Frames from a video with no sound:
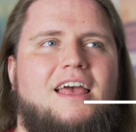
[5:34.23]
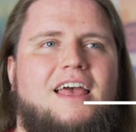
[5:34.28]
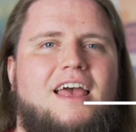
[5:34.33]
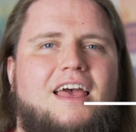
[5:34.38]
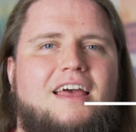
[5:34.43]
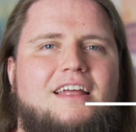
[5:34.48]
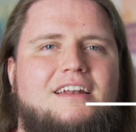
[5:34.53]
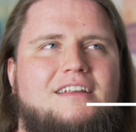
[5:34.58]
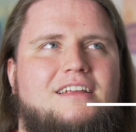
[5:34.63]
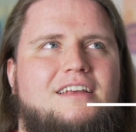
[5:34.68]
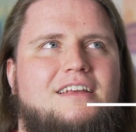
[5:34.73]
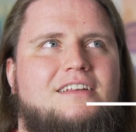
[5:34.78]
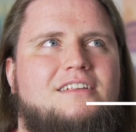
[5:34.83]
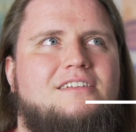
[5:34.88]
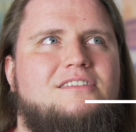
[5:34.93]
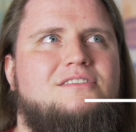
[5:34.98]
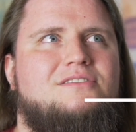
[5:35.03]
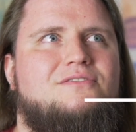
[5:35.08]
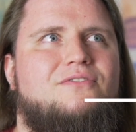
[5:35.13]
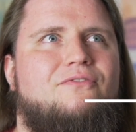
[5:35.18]
and it
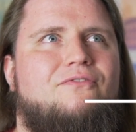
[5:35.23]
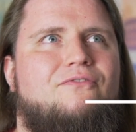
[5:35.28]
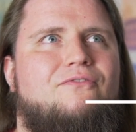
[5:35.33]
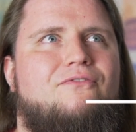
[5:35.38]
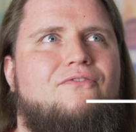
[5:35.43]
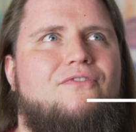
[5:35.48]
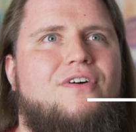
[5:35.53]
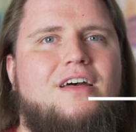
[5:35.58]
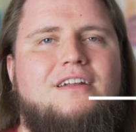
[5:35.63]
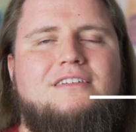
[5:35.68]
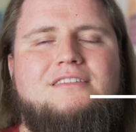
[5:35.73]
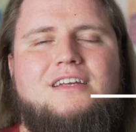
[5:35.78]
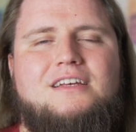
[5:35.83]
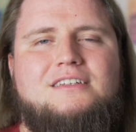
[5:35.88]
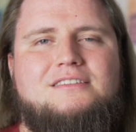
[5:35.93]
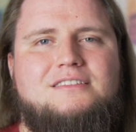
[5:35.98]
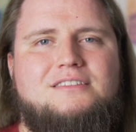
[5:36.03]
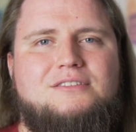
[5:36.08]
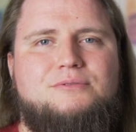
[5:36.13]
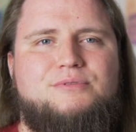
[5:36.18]
is
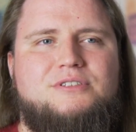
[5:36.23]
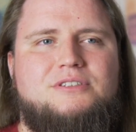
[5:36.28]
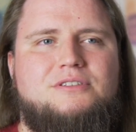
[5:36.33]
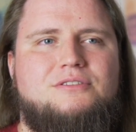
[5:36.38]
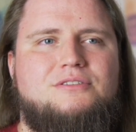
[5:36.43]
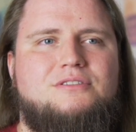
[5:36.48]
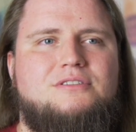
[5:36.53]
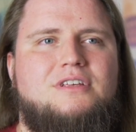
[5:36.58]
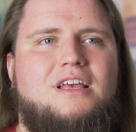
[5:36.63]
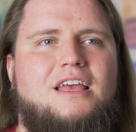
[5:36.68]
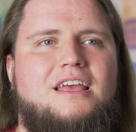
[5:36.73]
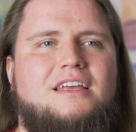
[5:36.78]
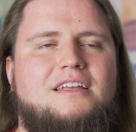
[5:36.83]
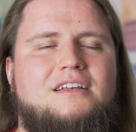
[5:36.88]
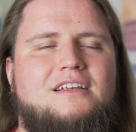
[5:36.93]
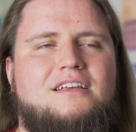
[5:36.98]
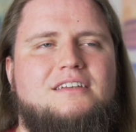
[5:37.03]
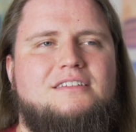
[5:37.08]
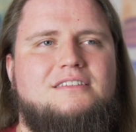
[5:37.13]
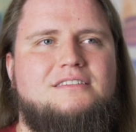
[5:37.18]
fantastic because
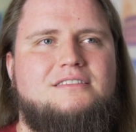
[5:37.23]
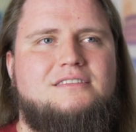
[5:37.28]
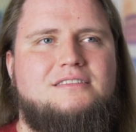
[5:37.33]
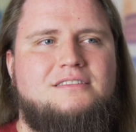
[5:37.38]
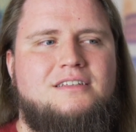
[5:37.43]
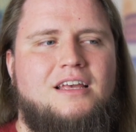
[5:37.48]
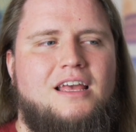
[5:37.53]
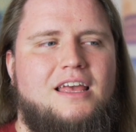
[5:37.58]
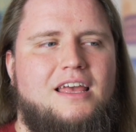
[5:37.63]
it can